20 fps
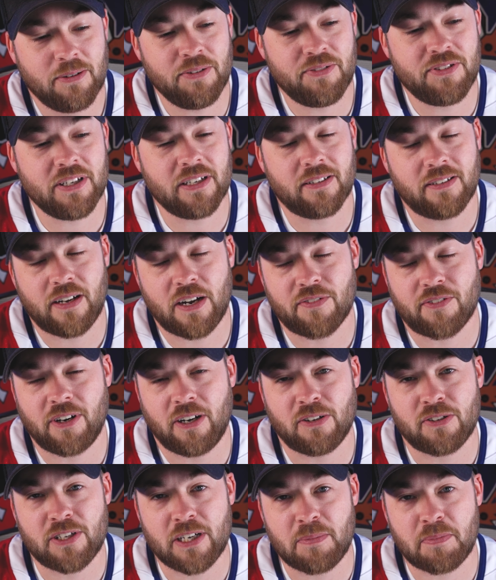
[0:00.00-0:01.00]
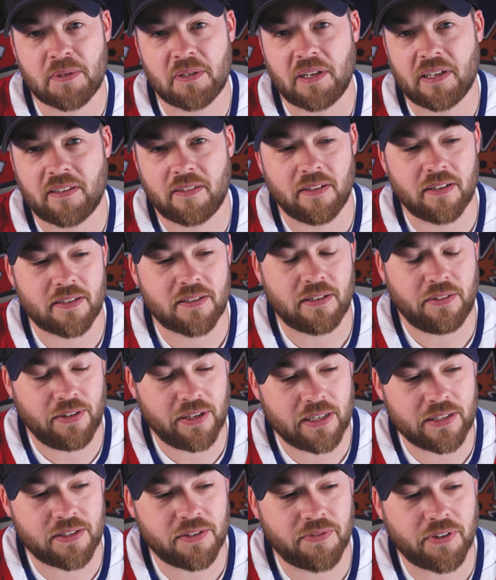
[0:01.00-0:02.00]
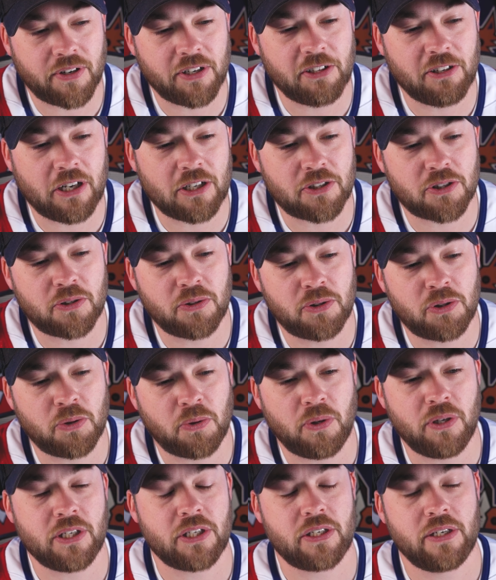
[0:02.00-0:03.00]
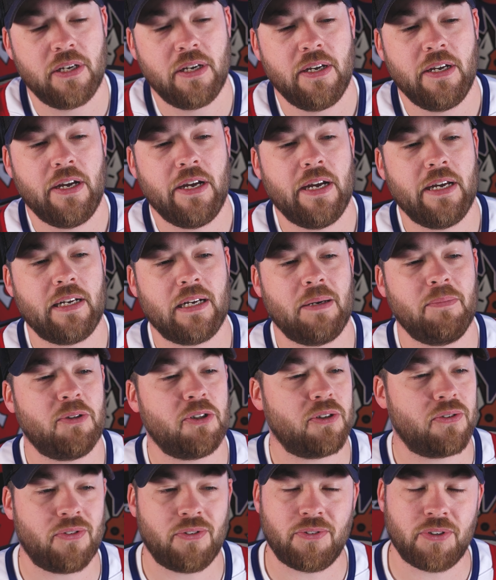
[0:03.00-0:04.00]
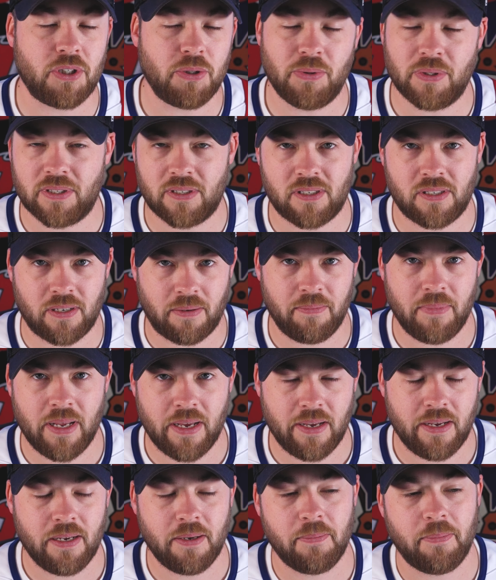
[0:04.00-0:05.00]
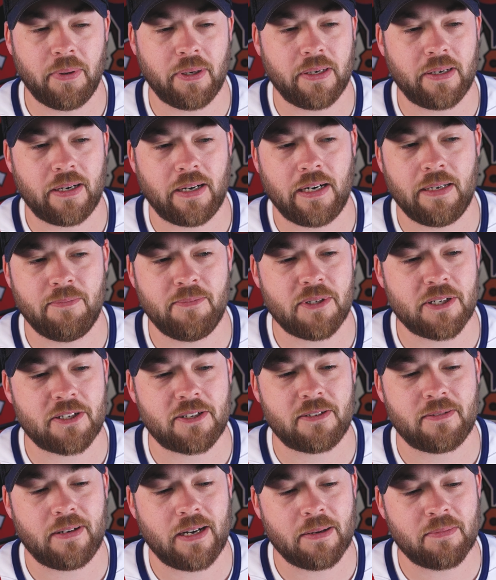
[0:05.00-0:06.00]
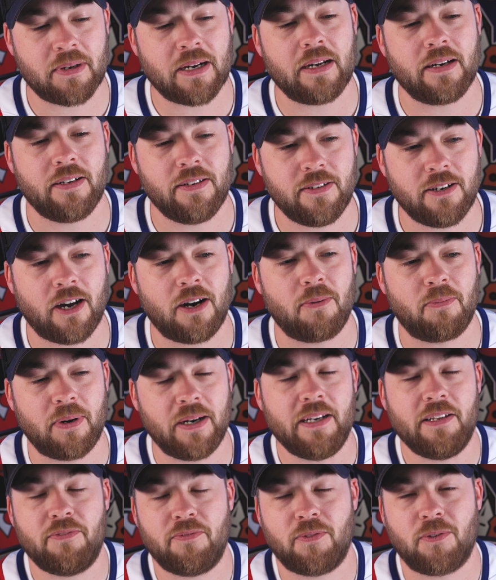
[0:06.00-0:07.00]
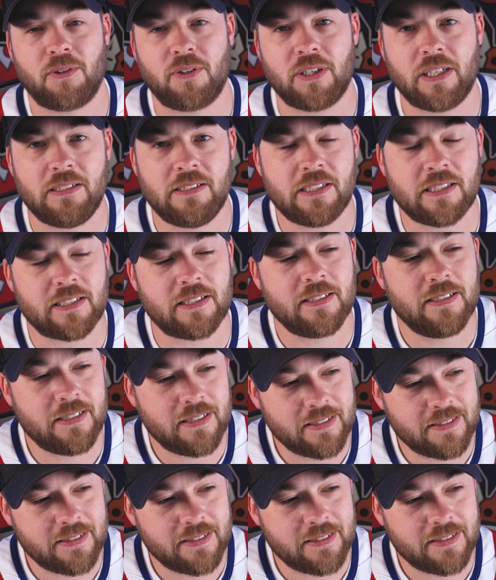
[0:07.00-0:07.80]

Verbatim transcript: We've seen a lot of concepts like this. I think it's a very logical choice, and I'm sure they'll do it someday, but I'm kind of not ready for it.